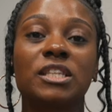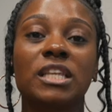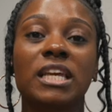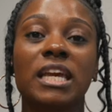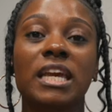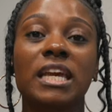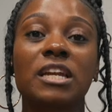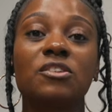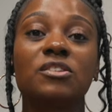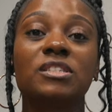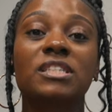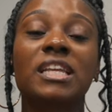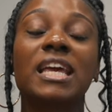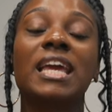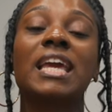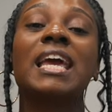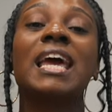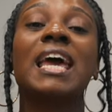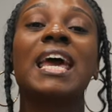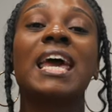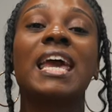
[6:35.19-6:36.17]
to the
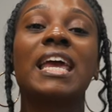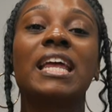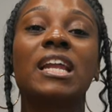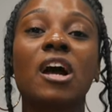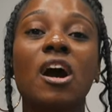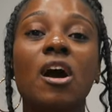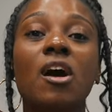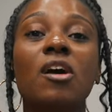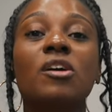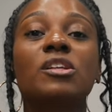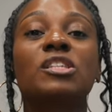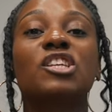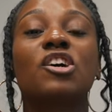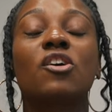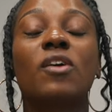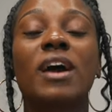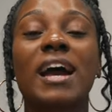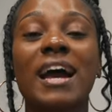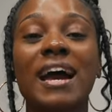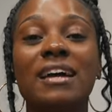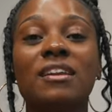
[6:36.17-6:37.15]
interstate. And also
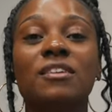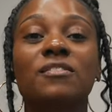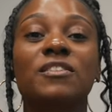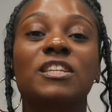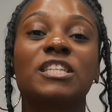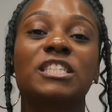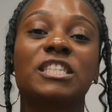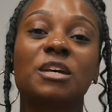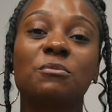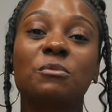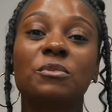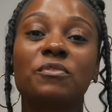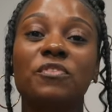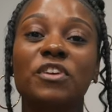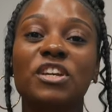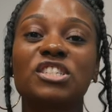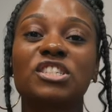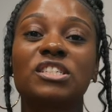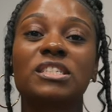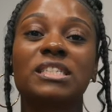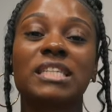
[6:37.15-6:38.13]
out of the
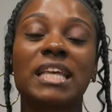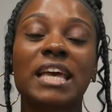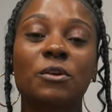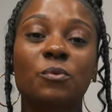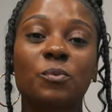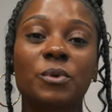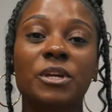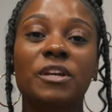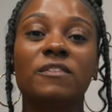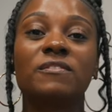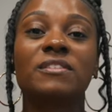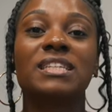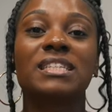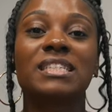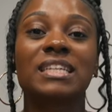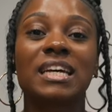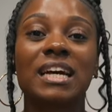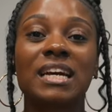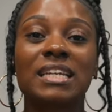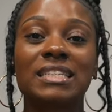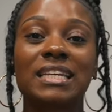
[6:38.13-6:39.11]
subdivisions that we've
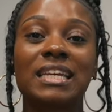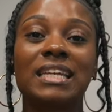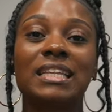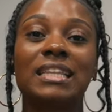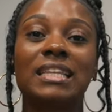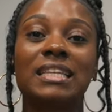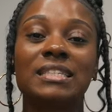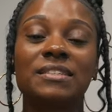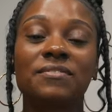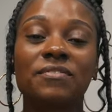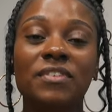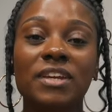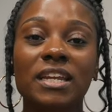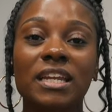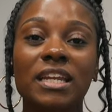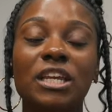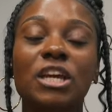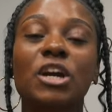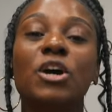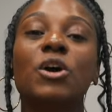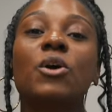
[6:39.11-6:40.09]
discussed in this
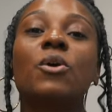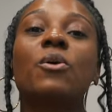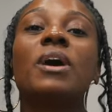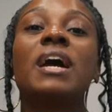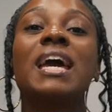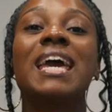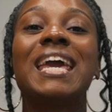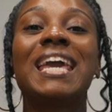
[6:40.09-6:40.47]
video,